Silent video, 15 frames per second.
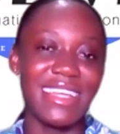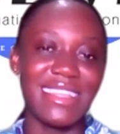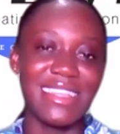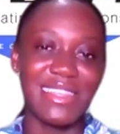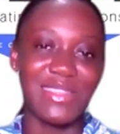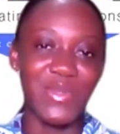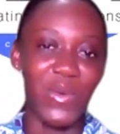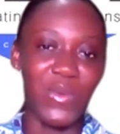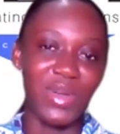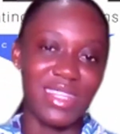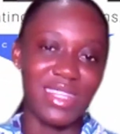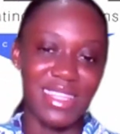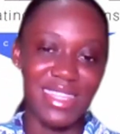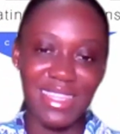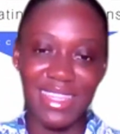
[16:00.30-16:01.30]
it
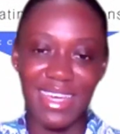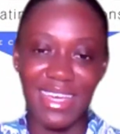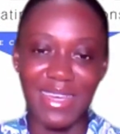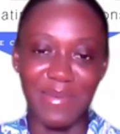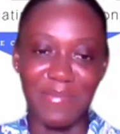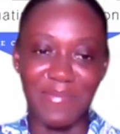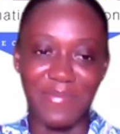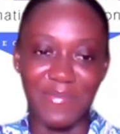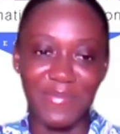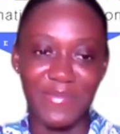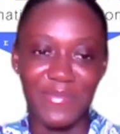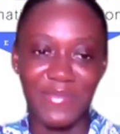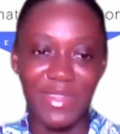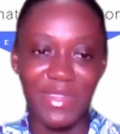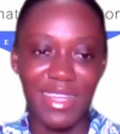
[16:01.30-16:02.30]
towards,
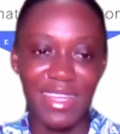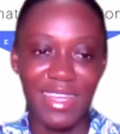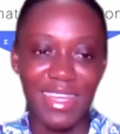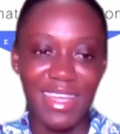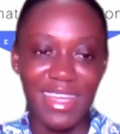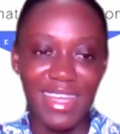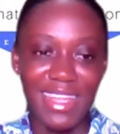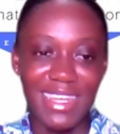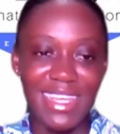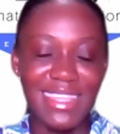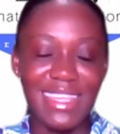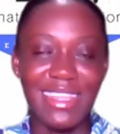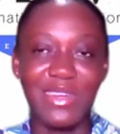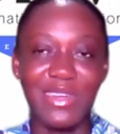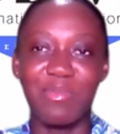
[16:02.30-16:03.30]
let's
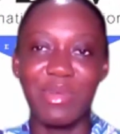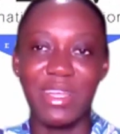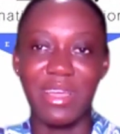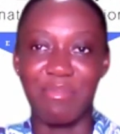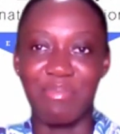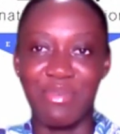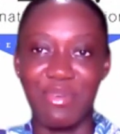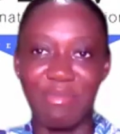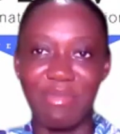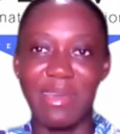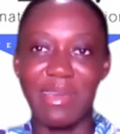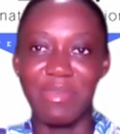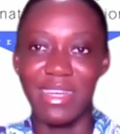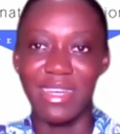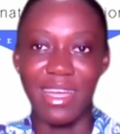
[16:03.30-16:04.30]
say they'll bring a
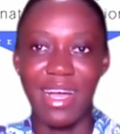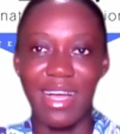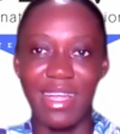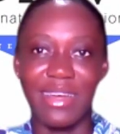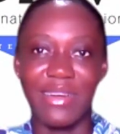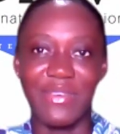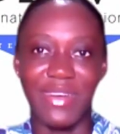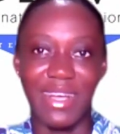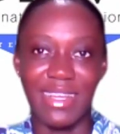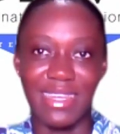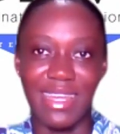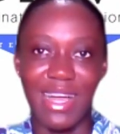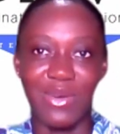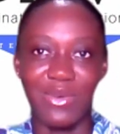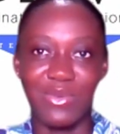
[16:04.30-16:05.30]
problem in Ghana right
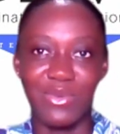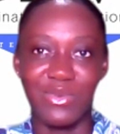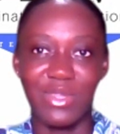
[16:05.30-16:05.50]
now.